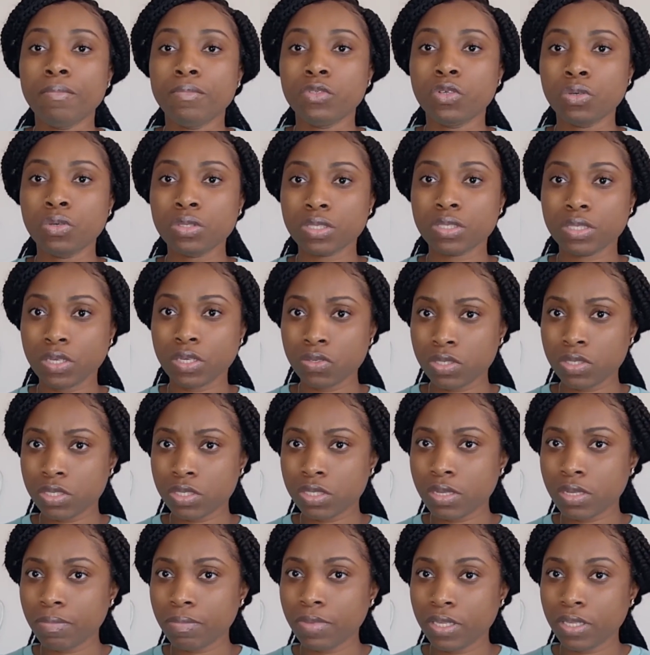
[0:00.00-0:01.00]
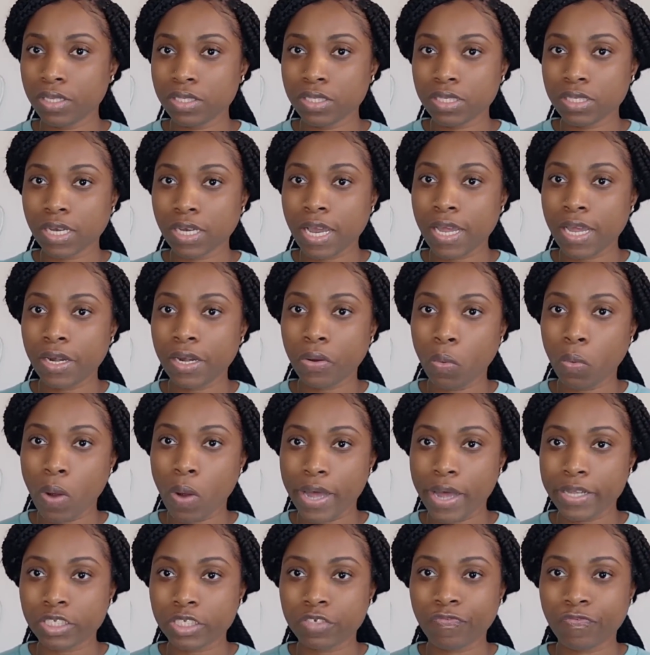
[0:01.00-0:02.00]
those are some things to kind of
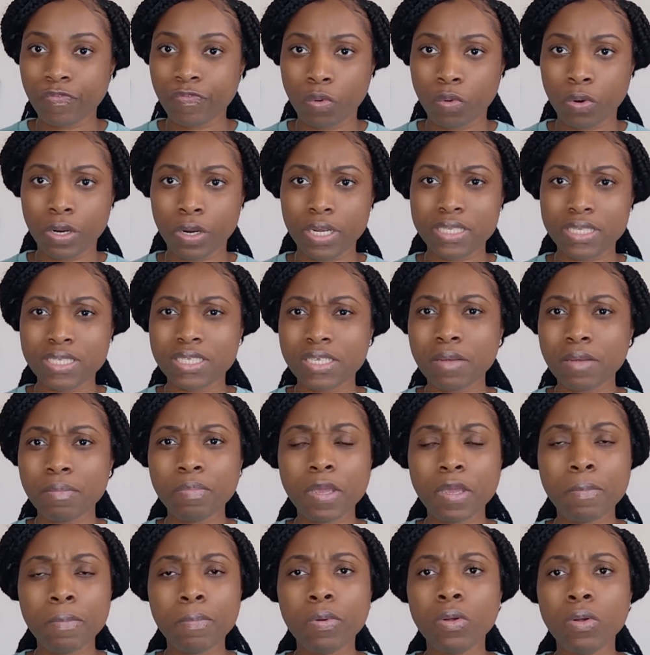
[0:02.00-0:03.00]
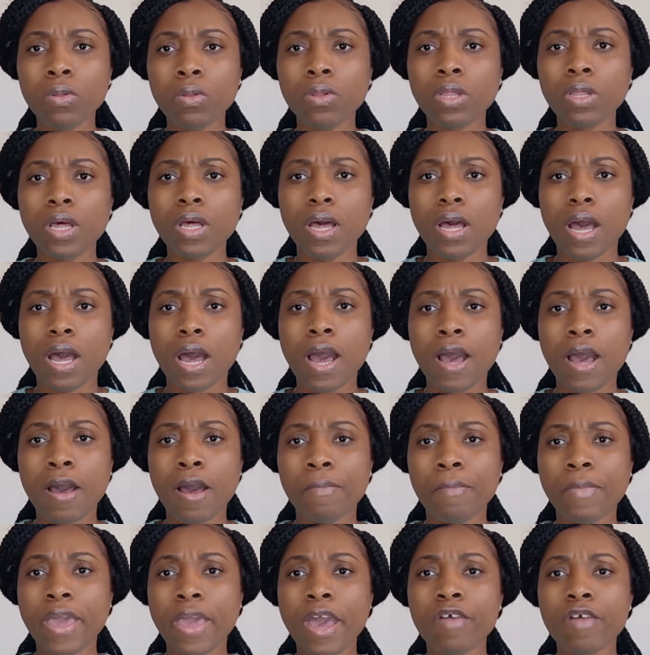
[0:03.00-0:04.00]
watch for. And some people
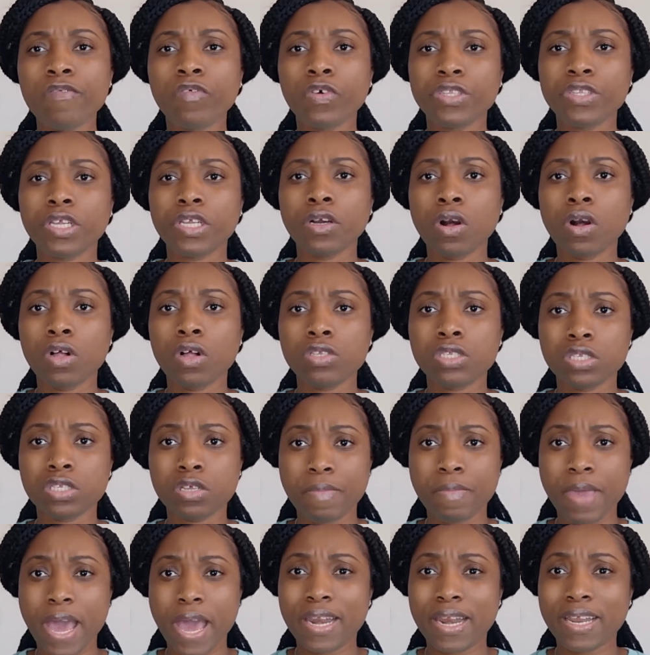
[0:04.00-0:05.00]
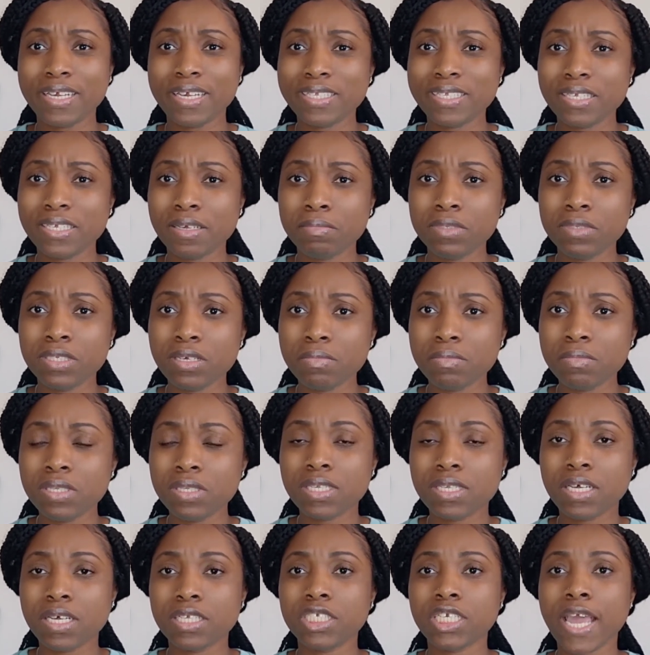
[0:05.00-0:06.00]
have what they call somatic
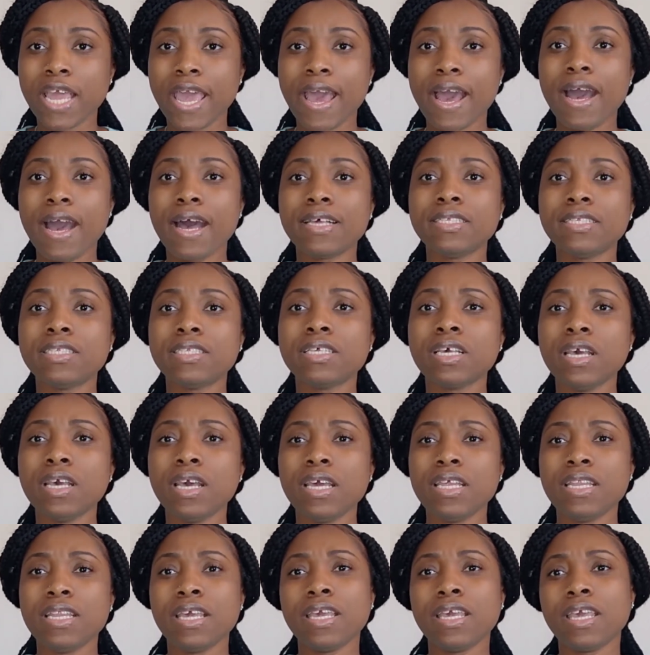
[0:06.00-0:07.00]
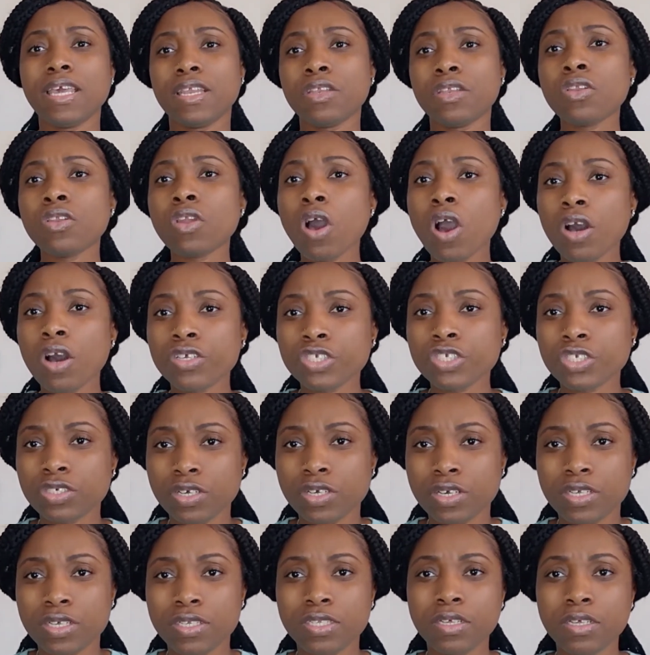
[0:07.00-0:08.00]
symptoms, such as they get
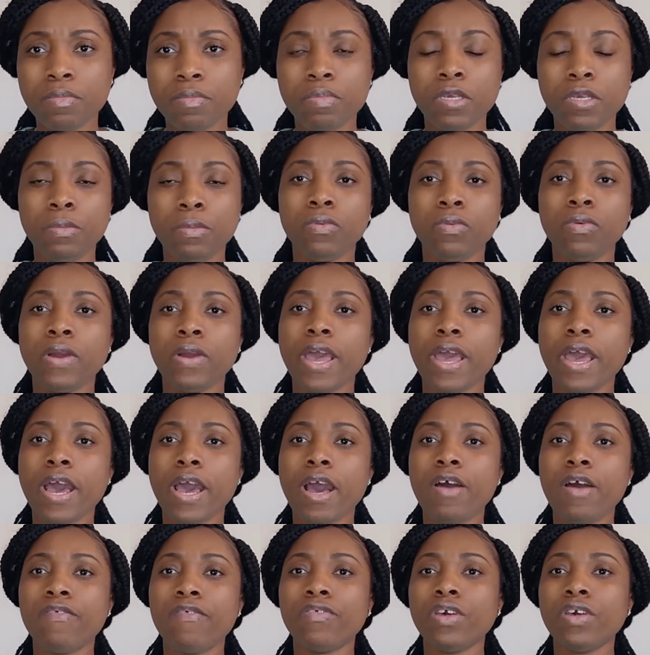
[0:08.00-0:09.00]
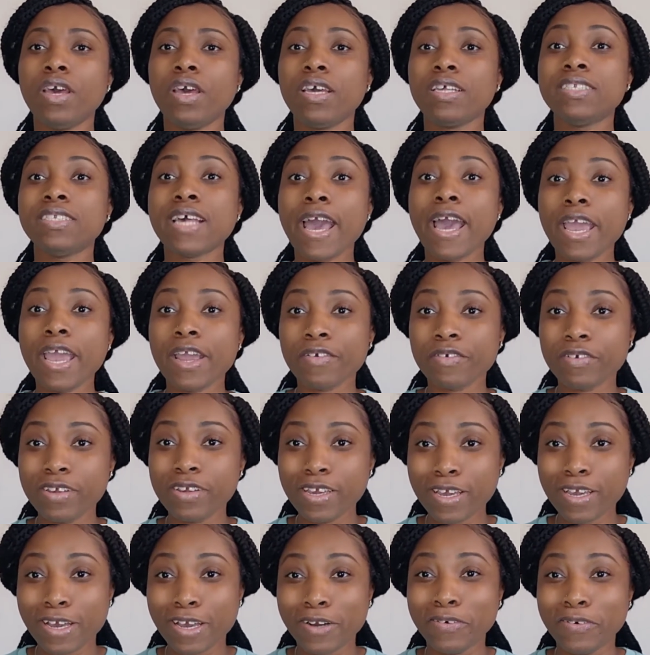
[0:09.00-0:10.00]
nauseous. Some people have
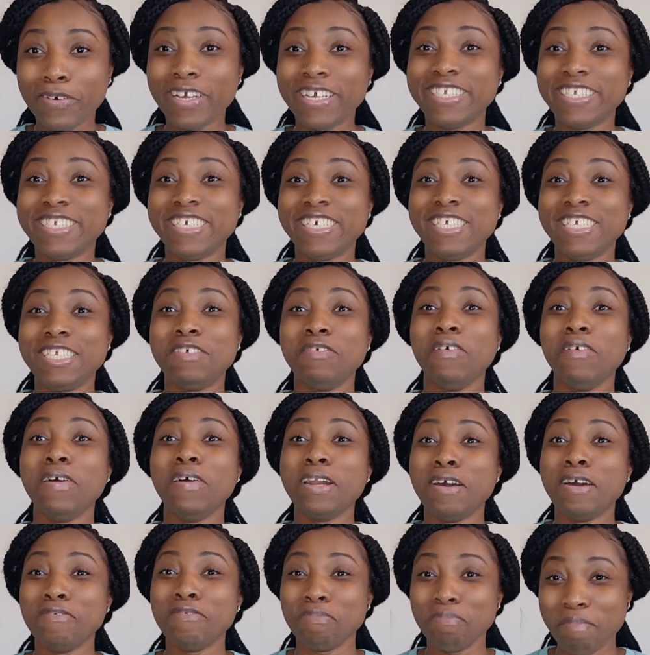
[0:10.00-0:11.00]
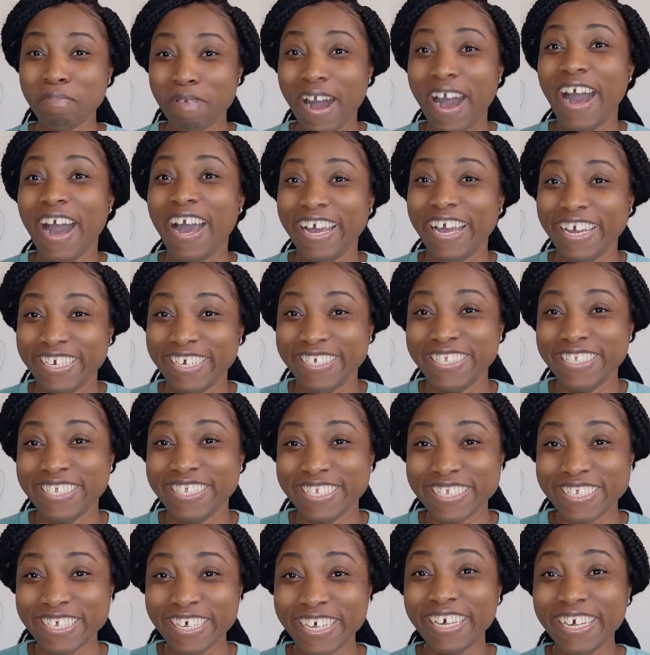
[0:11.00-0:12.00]
diarrhea, which is one of mine.
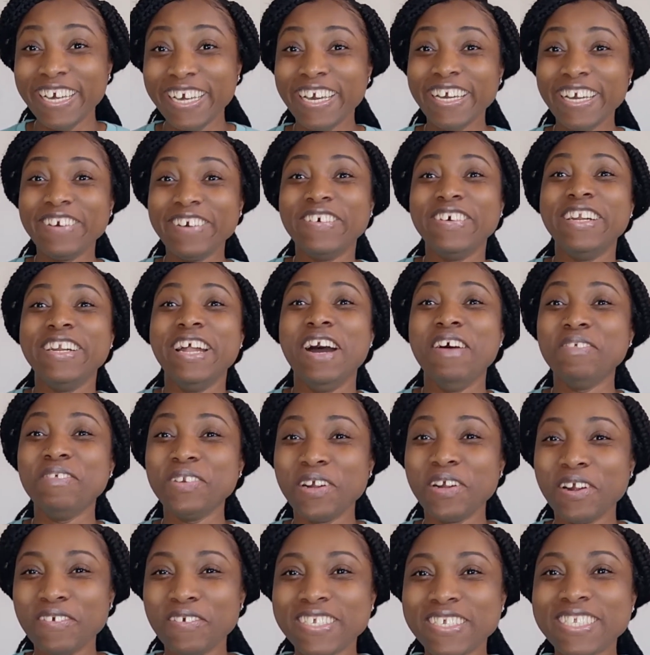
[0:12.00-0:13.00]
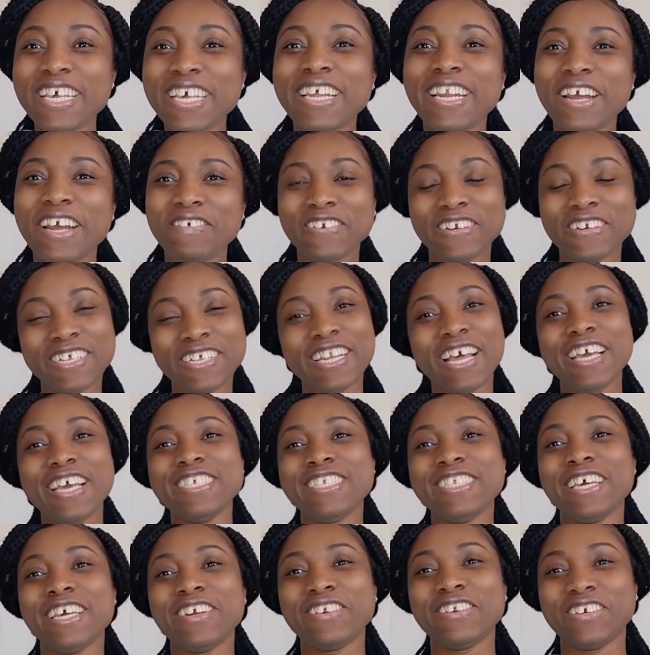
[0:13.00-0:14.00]
When I'm nervous, and I
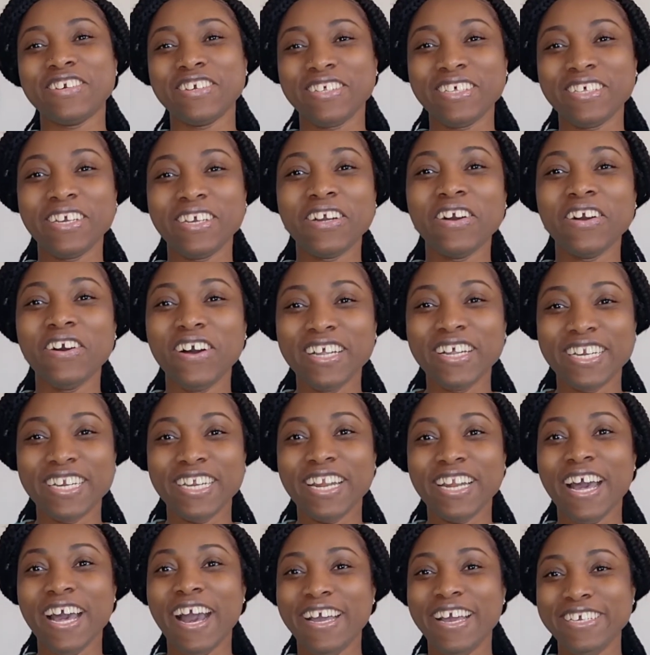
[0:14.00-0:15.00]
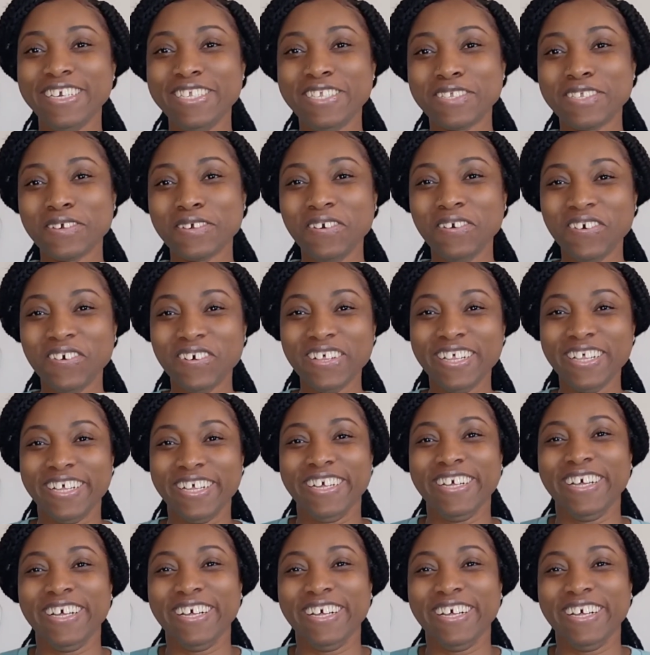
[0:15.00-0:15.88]
realized that earlier on in high school,